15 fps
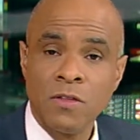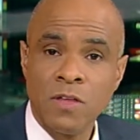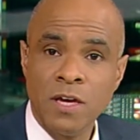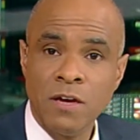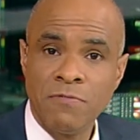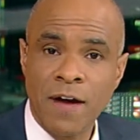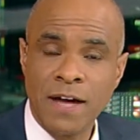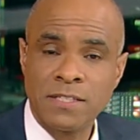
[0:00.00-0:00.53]

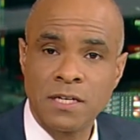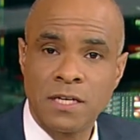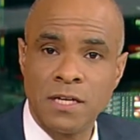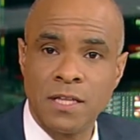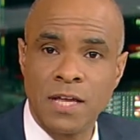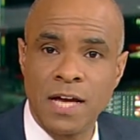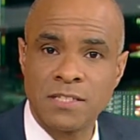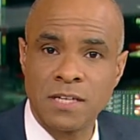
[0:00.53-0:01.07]
The
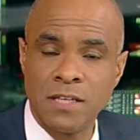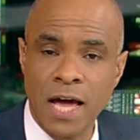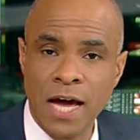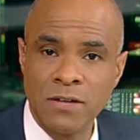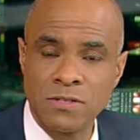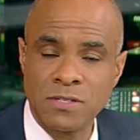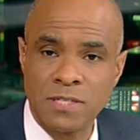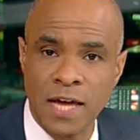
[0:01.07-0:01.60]
Vatican has
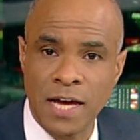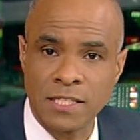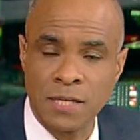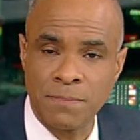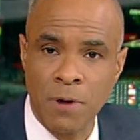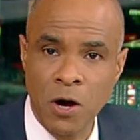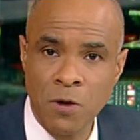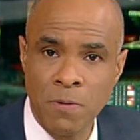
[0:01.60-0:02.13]
announced
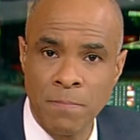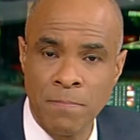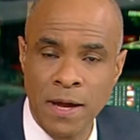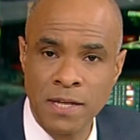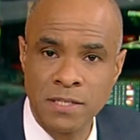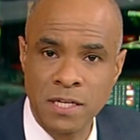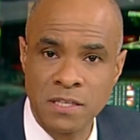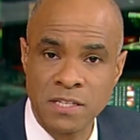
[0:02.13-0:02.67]
that Pope
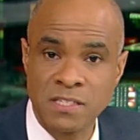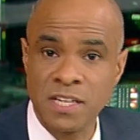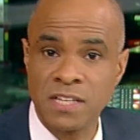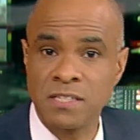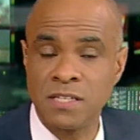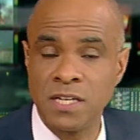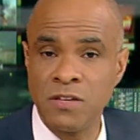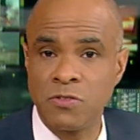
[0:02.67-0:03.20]
Benedict
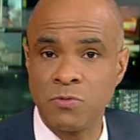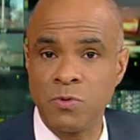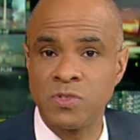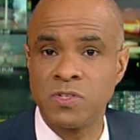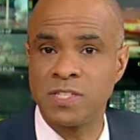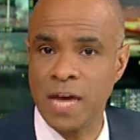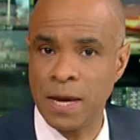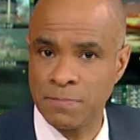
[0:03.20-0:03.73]
XVI will
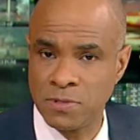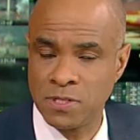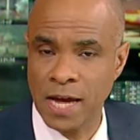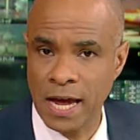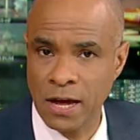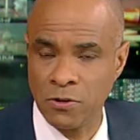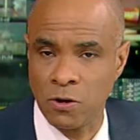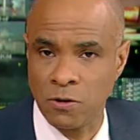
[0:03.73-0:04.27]
step
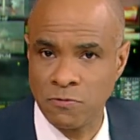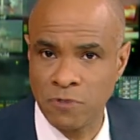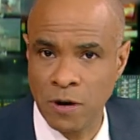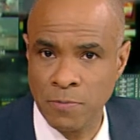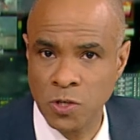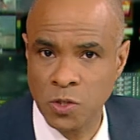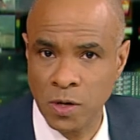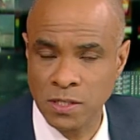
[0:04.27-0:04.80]
down on
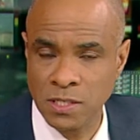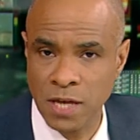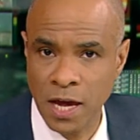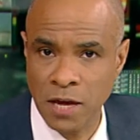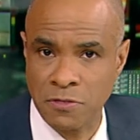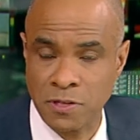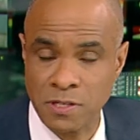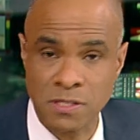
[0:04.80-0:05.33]
February
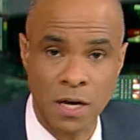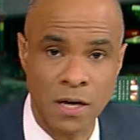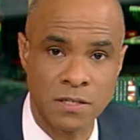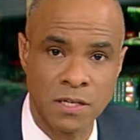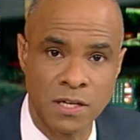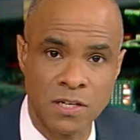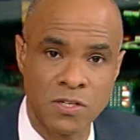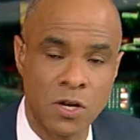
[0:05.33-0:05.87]
28th,
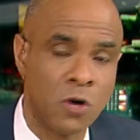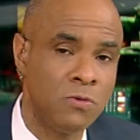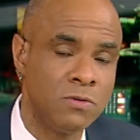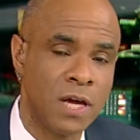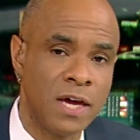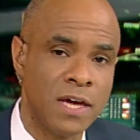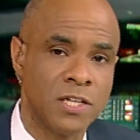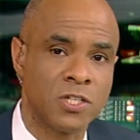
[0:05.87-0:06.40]
citing his
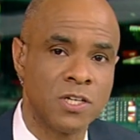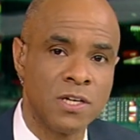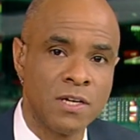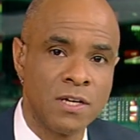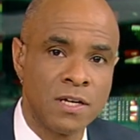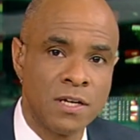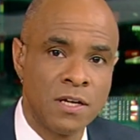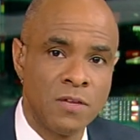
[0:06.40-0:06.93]
old age.
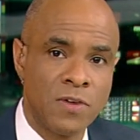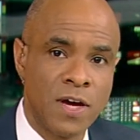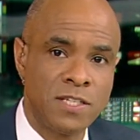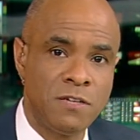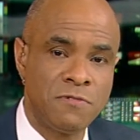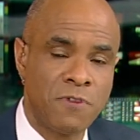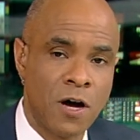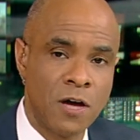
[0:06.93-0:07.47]
The
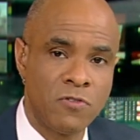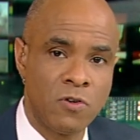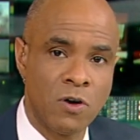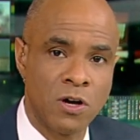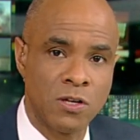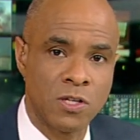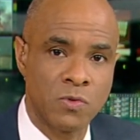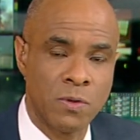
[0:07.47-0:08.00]
85 year
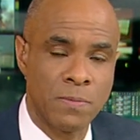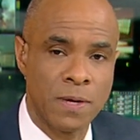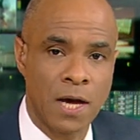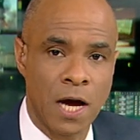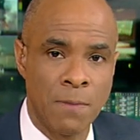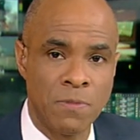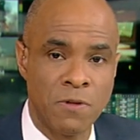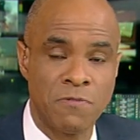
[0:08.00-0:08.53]
old will
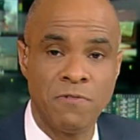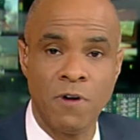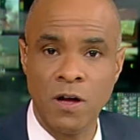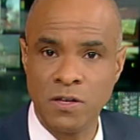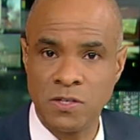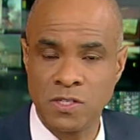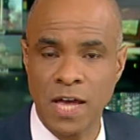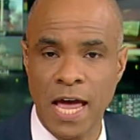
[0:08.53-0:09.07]
become the
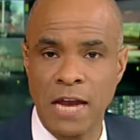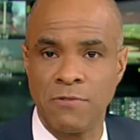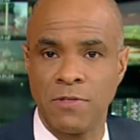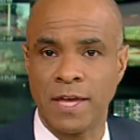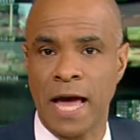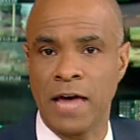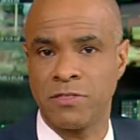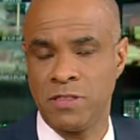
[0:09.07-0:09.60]
first head of
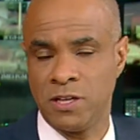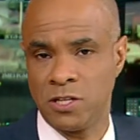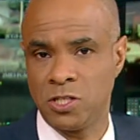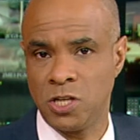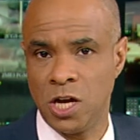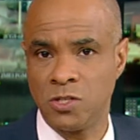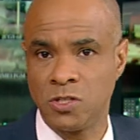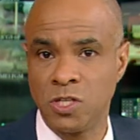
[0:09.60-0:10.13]
the Catholic
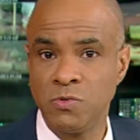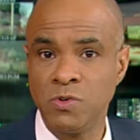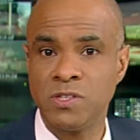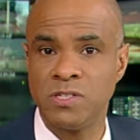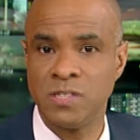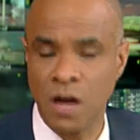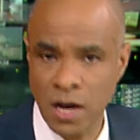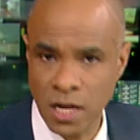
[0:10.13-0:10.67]
Church to
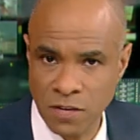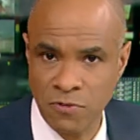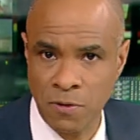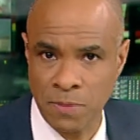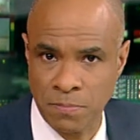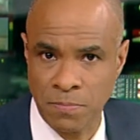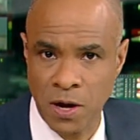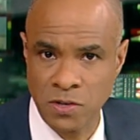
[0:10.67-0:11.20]
resign
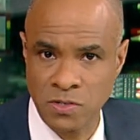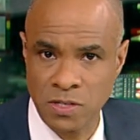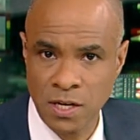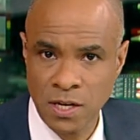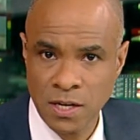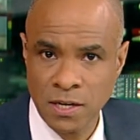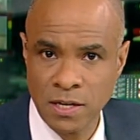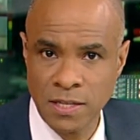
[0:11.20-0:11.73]
from the post
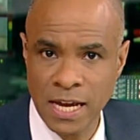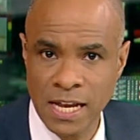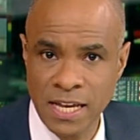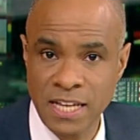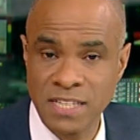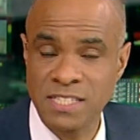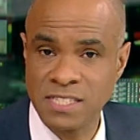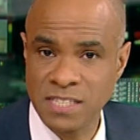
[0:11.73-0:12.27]
in
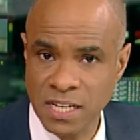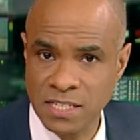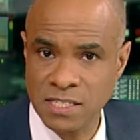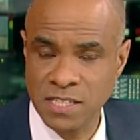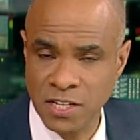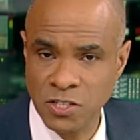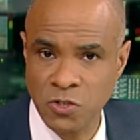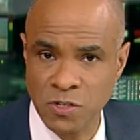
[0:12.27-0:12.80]
nearly six
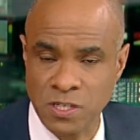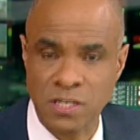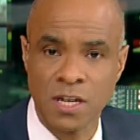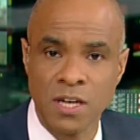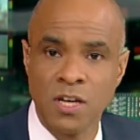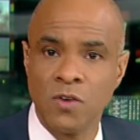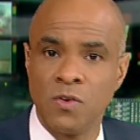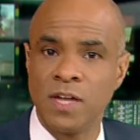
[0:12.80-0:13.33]
centuries.
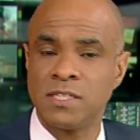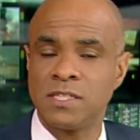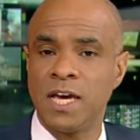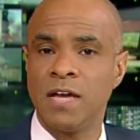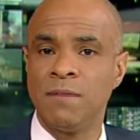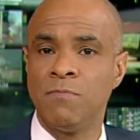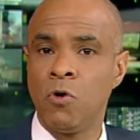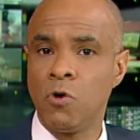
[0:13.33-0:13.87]
Let's
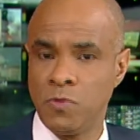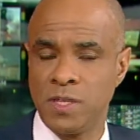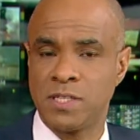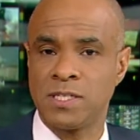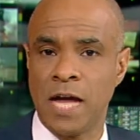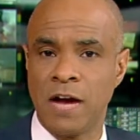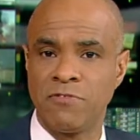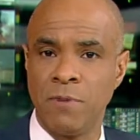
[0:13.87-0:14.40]
get more on
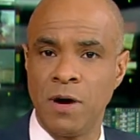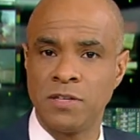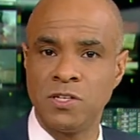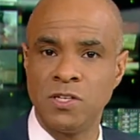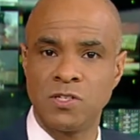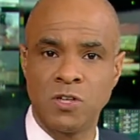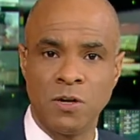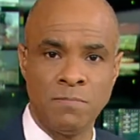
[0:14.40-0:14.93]
this now from
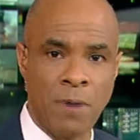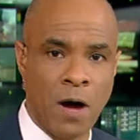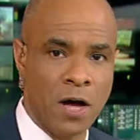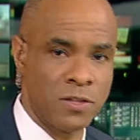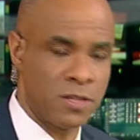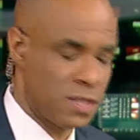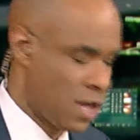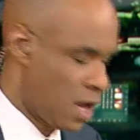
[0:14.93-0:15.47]
RT's Tom
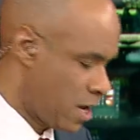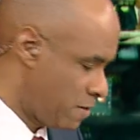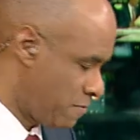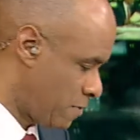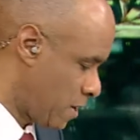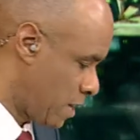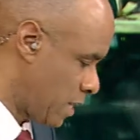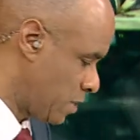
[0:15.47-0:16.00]
Barton
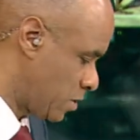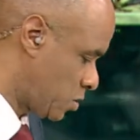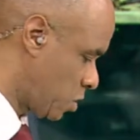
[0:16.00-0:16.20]
live uh, in the